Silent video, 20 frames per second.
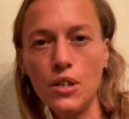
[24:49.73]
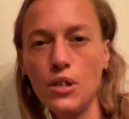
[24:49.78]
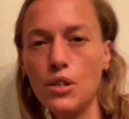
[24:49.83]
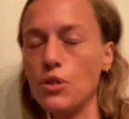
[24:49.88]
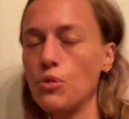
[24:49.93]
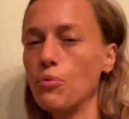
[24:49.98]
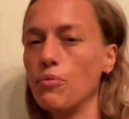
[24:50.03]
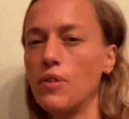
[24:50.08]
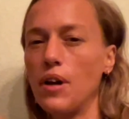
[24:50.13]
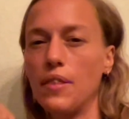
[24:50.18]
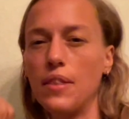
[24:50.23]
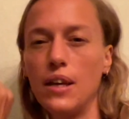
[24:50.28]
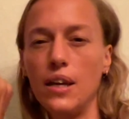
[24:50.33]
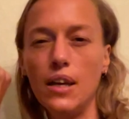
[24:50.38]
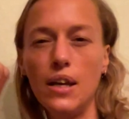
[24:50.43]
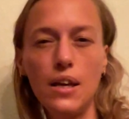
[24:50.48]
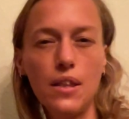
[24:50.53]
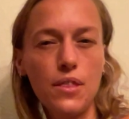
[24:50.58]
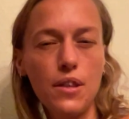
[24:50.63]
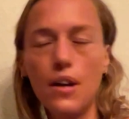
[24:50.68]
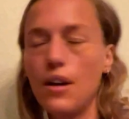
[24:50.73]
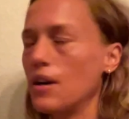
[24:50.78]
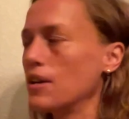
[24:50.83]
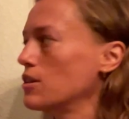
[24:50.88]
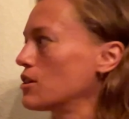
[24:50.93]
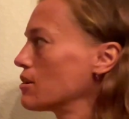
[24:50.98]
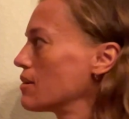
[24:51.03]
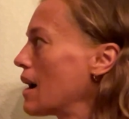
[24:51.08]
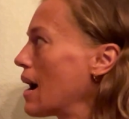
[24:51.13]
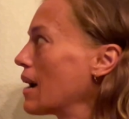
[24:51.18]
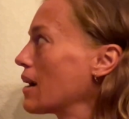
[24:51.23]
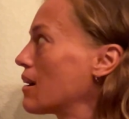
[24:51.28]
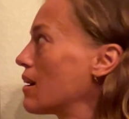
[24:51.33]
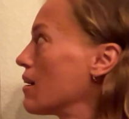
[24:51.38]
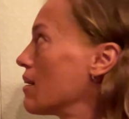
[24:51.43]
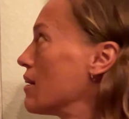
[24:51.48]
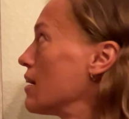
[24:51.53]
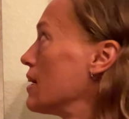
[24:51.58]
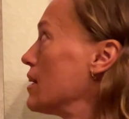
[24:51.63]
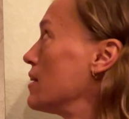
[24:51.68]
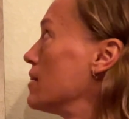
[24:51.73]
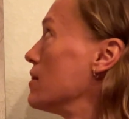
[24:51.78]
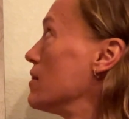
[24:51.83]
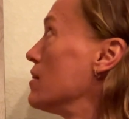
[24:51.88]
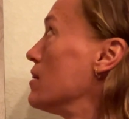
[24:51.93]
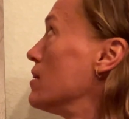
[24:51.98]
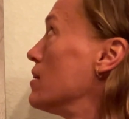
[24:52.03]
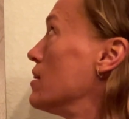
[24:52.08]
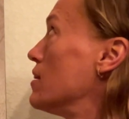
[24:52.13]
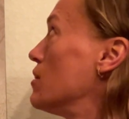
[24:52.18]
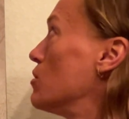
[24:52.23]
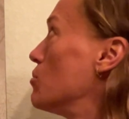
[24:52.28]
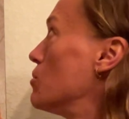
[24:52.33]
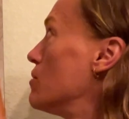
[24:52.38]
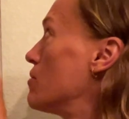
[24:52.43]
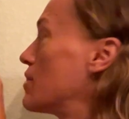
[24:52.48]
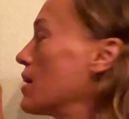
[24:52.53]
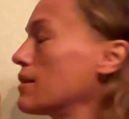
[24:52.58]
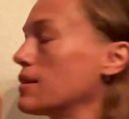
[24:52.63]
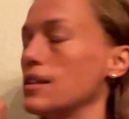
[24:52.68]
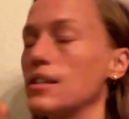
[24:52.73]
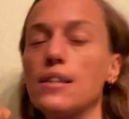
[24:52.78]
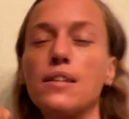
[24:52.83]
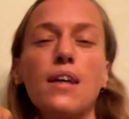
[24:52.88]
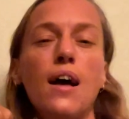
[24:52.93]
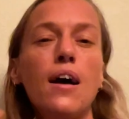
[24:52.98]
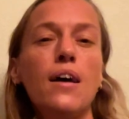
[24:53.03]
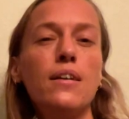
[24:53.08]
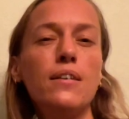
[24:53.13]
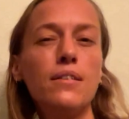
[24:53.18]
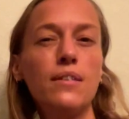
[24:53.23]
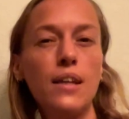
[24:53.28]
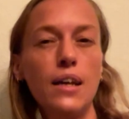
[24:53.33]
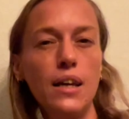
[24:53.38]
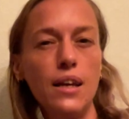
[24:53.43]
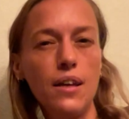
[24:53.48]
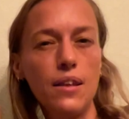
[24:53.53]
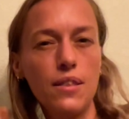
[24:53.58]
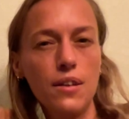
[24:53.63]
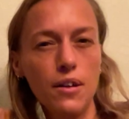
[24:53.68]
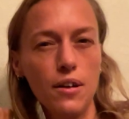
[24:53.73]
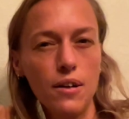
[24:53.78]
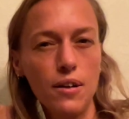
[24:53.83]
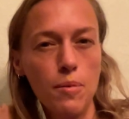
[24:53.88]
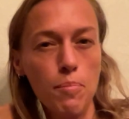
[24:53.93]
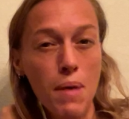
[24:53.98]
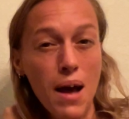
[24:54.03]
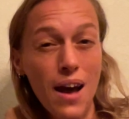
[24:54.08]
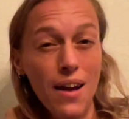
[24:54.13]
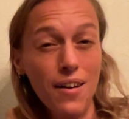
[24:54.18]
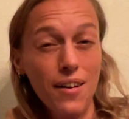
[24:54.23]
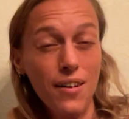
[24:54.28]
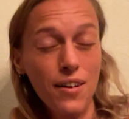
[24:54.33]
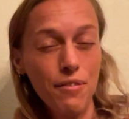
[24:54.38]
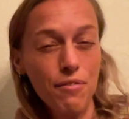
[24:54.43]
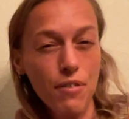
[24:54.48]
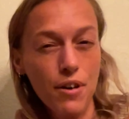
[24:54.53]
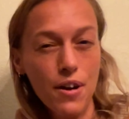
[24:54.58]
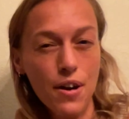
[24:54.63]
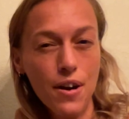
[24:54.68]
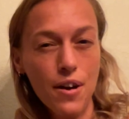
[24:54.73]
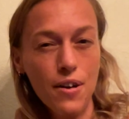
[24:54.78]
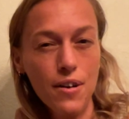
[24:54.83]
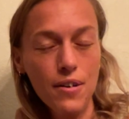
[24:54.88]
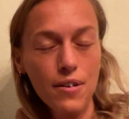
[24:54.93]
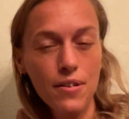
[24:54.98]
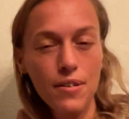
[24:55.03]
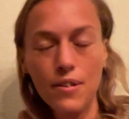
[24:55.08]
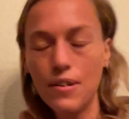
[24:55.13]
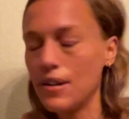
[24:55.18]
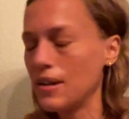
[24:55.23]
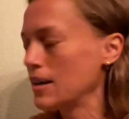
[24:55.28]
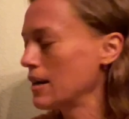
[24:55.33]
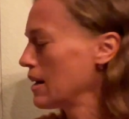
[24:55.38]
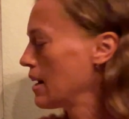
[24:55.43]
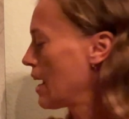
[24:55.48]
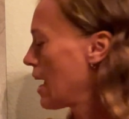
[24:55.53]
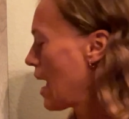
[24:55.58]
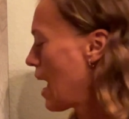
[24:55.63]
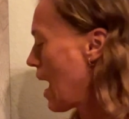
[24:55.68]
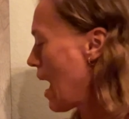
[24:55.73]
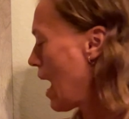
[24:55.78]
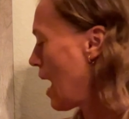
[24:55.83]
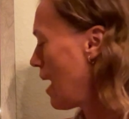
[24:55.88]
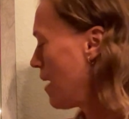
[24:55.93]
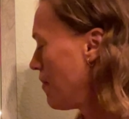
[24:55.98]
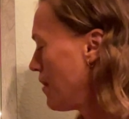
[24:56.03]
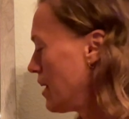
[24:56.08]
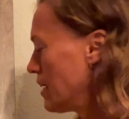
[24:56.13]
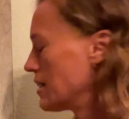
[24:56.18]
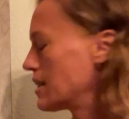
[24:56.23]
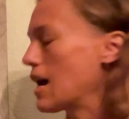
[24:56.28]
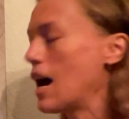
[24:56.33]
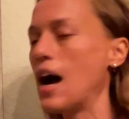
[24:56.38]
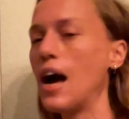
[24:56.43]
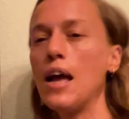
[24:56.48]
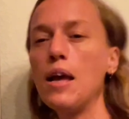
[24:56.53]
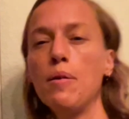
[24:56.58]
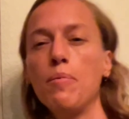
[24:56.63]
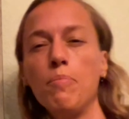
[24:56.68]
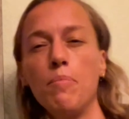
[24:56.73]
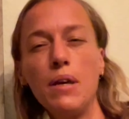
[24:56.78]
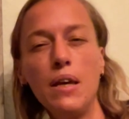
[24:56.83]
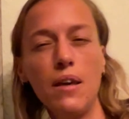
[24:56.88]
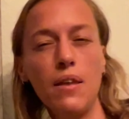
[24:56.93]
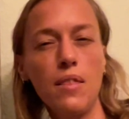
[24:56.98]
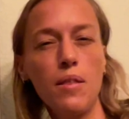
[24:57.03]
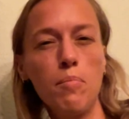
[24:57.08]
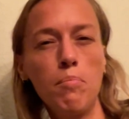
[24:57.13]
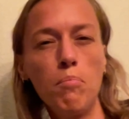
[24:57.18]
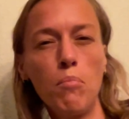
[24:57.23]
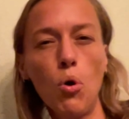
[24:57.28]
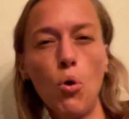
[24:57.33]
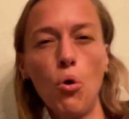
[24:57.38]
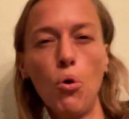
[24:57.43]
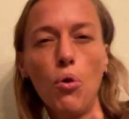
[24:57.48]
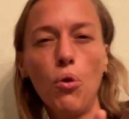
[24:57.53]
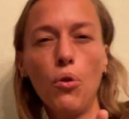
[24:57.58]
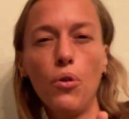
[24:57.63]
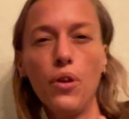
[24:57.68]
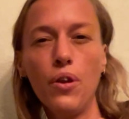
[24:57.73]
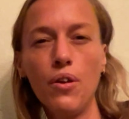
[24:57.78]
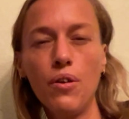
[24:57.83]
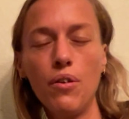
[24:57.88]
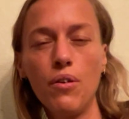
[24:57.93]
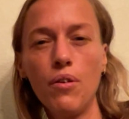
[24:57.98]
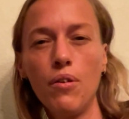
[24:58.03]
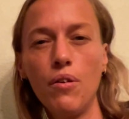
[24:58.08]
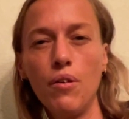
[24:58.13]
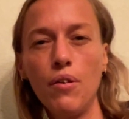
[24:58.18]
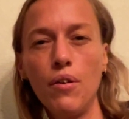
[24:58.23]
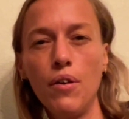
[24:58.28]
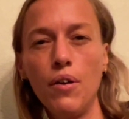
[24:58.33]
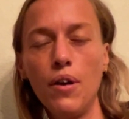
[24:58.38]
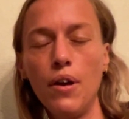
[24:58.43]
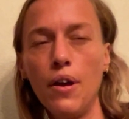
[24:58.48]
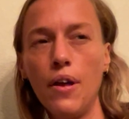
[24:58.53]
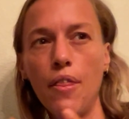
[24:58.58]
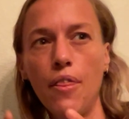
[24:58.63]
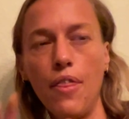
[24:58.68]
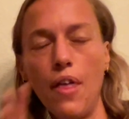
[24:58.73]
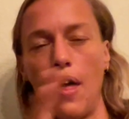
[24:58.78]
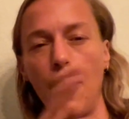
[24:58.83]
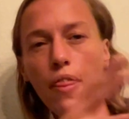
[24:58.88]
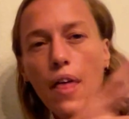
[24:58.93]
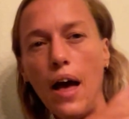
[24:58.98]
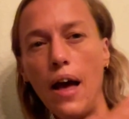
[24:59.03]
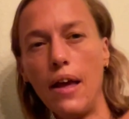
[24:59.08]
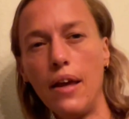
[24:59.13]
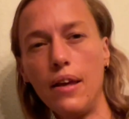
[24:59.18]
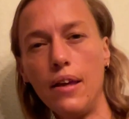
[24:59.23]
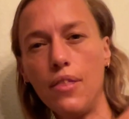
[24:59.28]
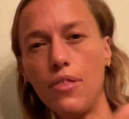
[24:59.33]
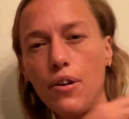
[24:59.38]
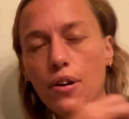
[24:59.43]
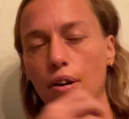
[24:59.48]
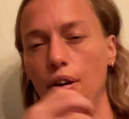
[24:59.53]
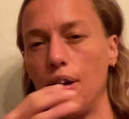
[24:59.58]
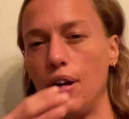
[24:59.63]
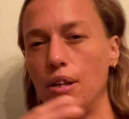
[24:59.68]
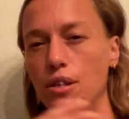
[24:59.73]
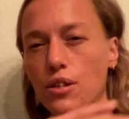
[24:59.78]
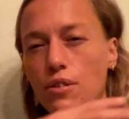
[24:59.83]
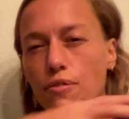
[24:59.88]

So we've got the ether, direct current, we've got the sun, the ether to matter converter, and then time being the mold that that ether is